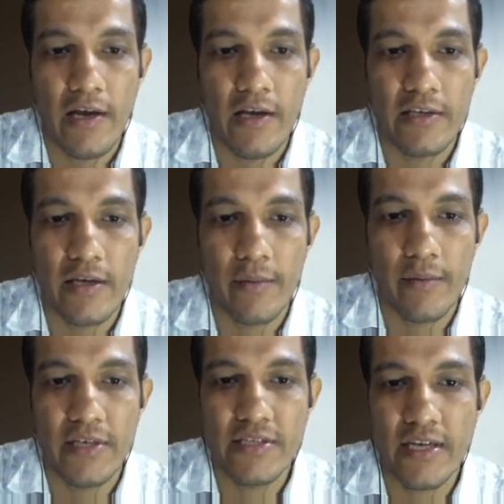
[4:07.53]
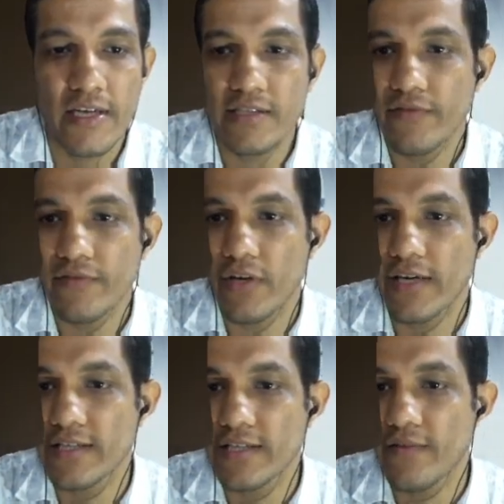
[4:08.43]

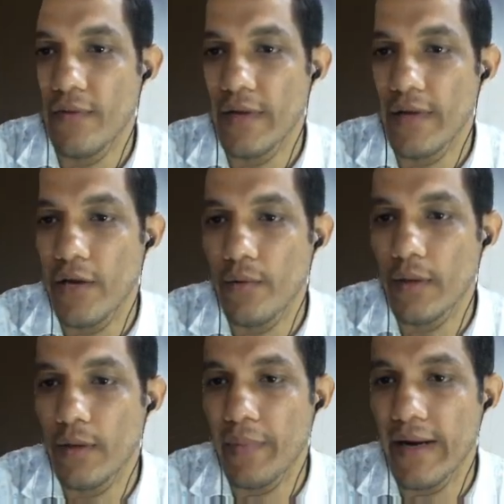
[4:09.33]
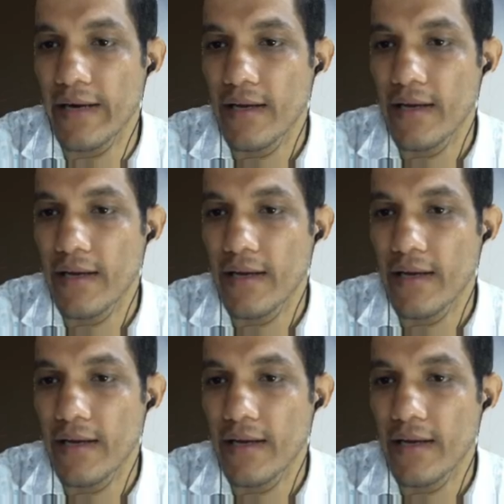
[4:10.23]
from the A of the plate,